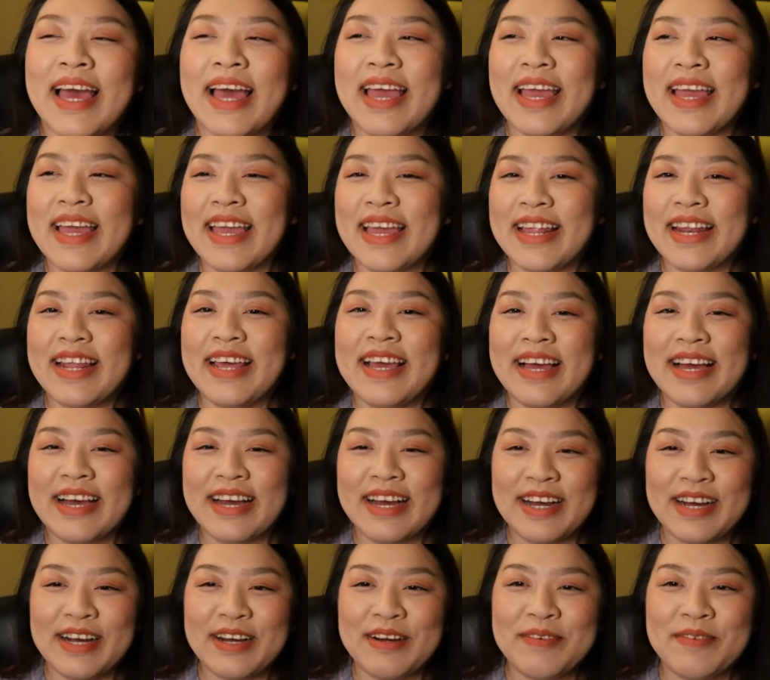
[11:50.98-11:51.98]
And
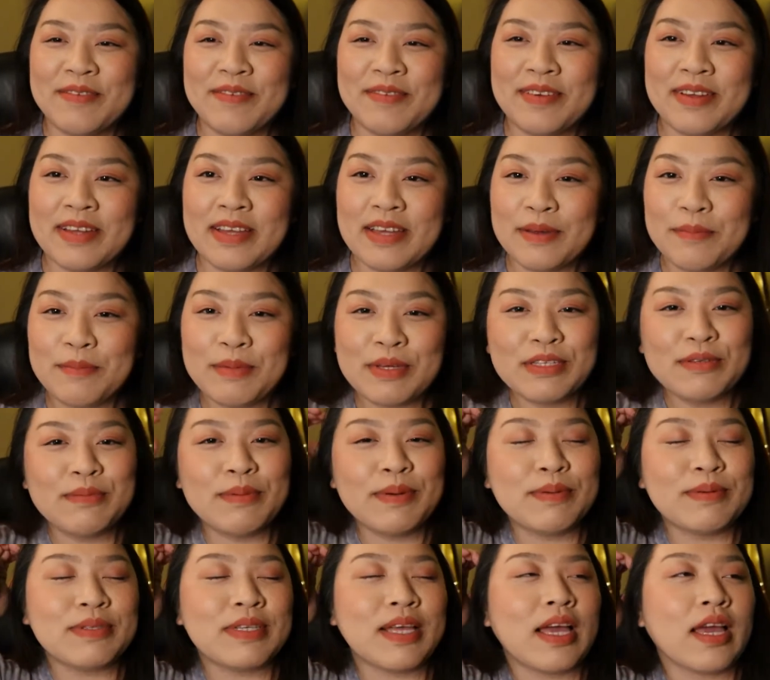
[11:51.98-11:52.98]

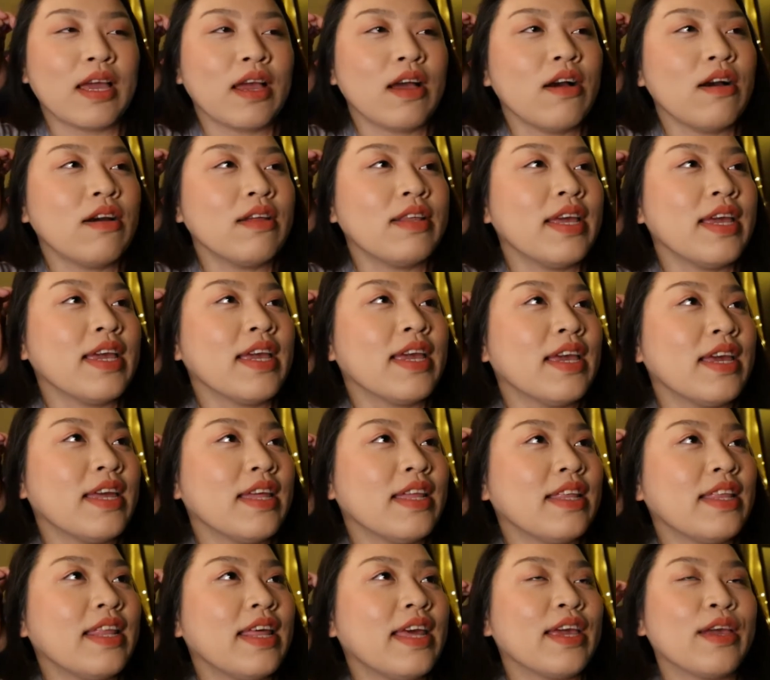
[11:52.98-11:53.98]
BTOB was like, oh dang
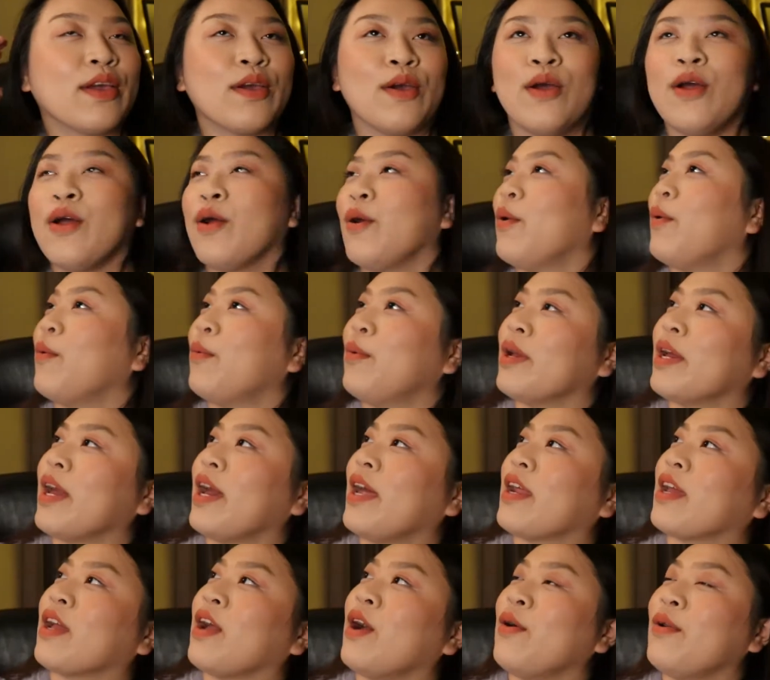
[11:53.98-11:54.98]
it, like we
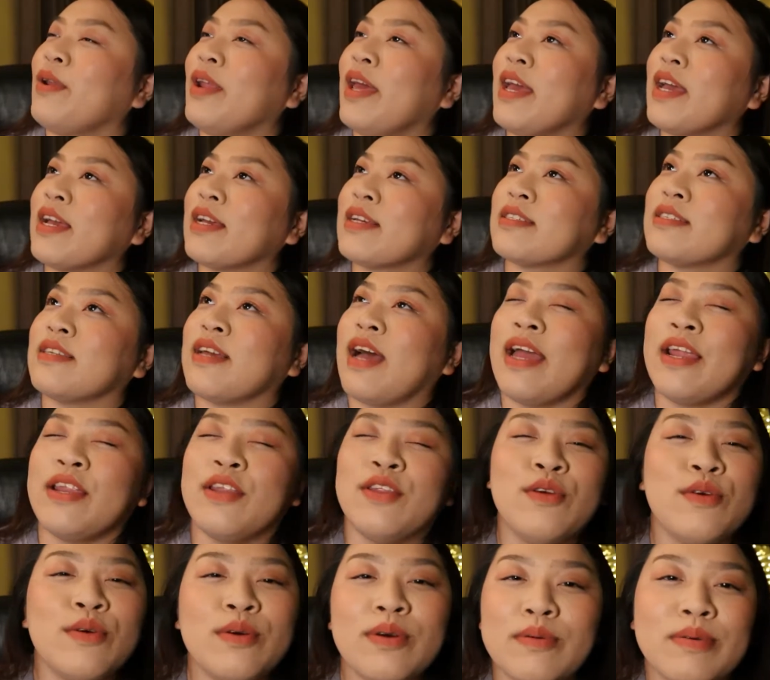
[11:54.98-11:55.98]
gotta go next. I
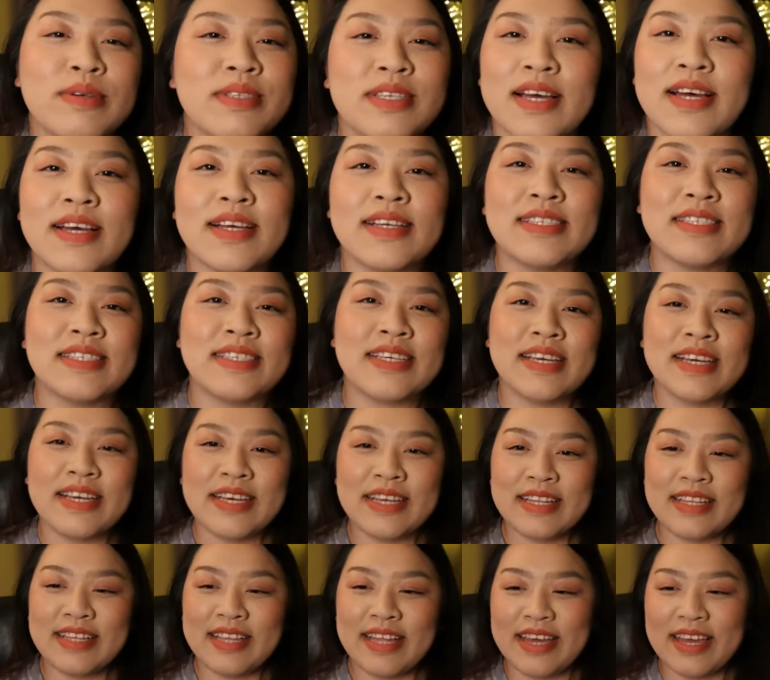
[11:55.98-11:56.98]
knew it was us.
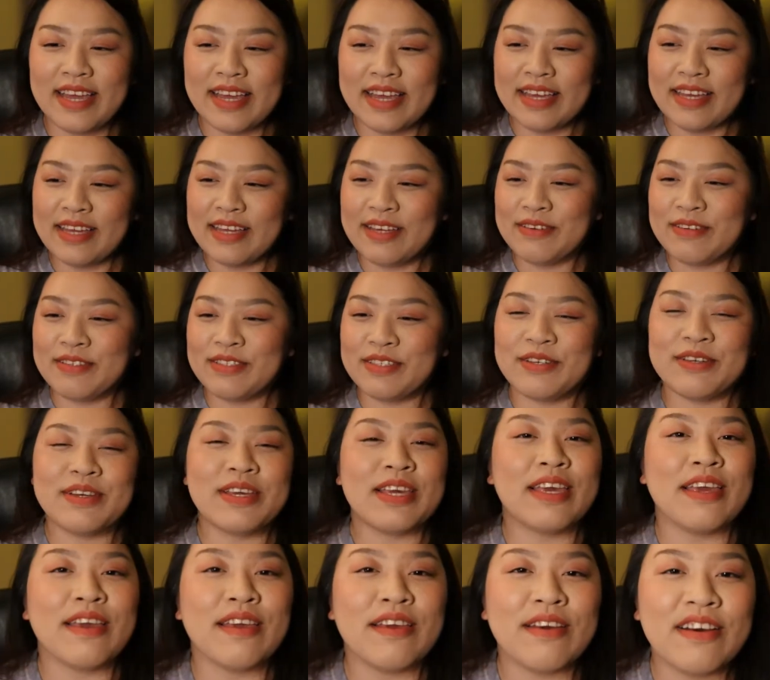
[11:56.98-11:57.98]
Like, it was so
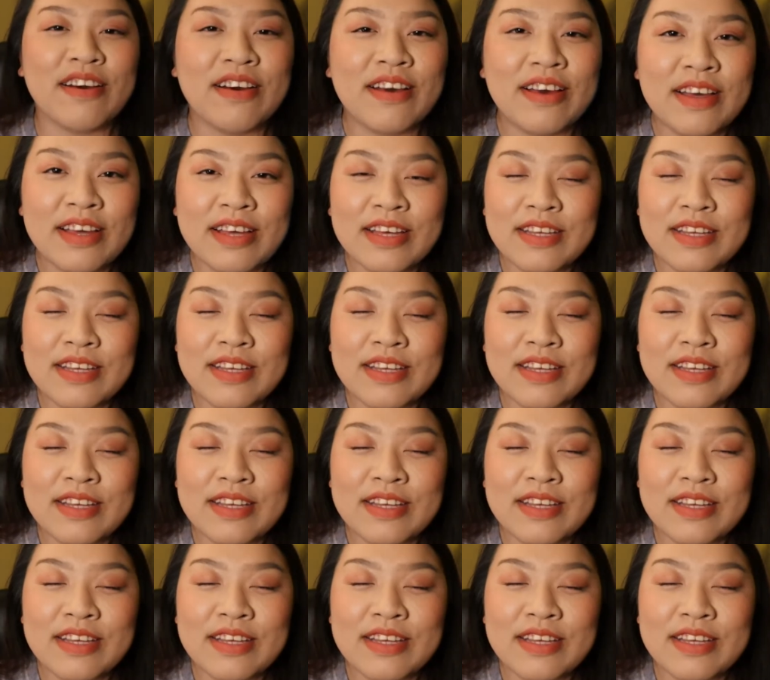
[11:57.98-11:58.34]
cute.